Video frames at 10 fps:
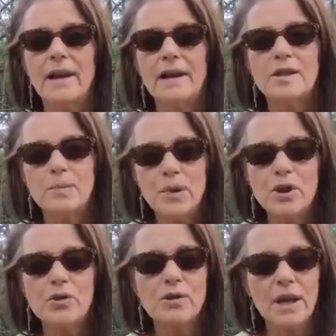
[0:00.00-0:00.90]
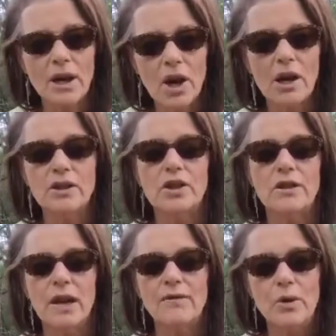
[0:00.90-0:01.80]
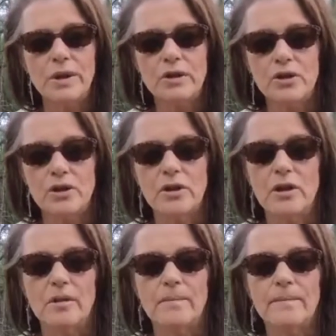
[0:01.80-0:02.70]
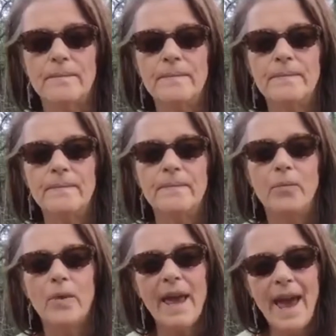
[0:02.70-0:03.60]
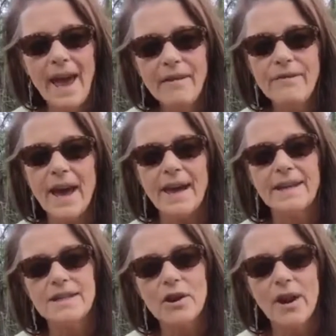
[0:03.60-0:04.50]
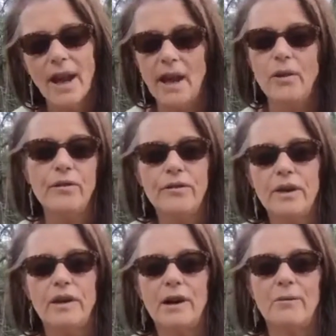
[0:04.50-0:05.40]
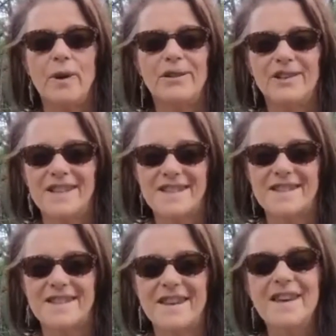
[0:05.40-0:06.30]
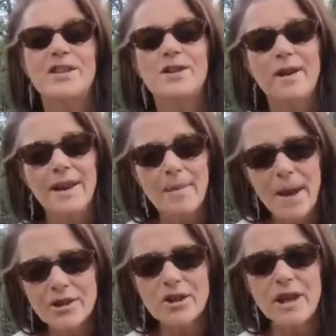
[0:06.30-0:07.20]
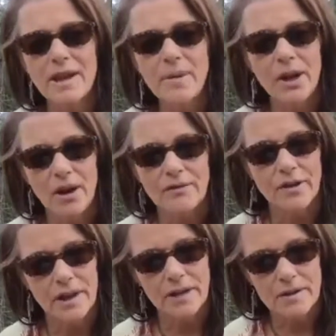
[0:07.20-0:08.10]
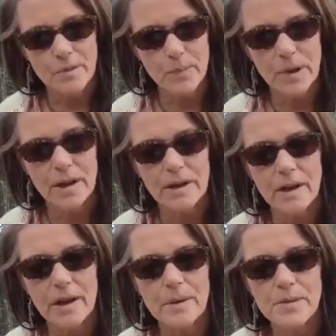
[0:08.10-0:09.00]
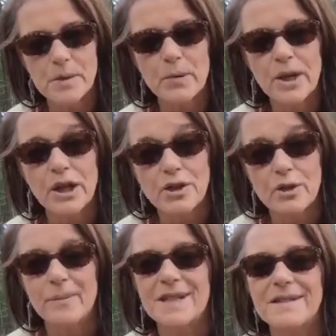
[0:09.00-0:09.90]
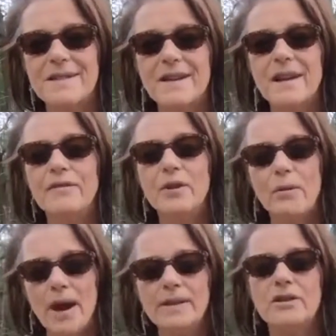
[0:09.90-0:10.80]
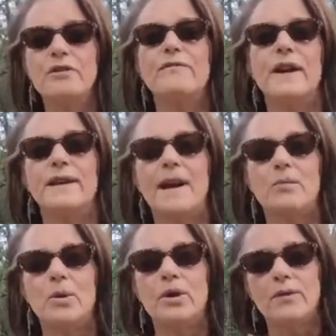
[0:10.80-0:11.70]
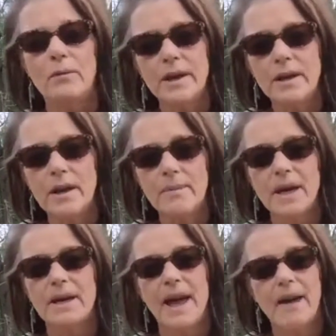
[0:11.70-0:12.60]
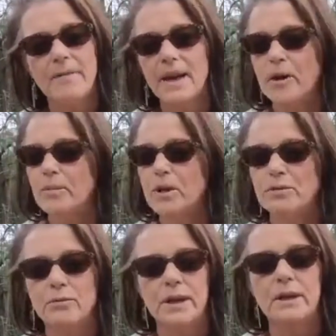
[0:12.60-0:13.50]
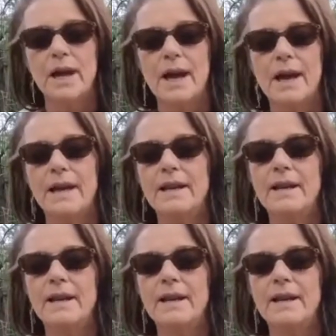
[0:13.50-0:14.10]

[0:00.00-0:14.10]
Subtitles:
Spiritual psychology, they've coined the term. We have that. It's our health and our wellness. So I'm actually going to be offering spring attunements. And if you want to find out more, if you want to come in and have me help you to realign,